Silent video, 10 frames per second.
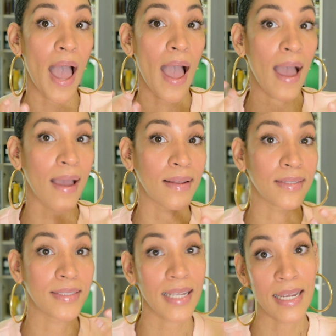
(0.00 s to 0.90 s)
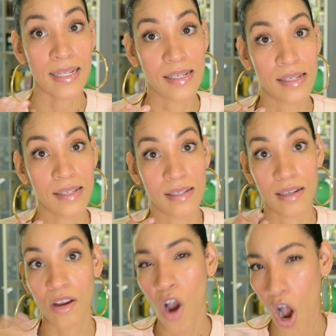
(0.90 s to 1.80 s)
and it's
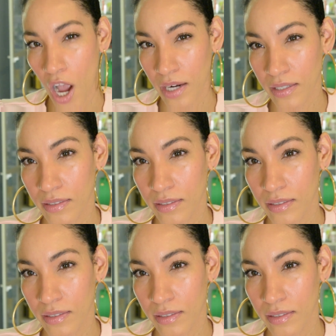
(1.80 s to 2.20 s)
gone.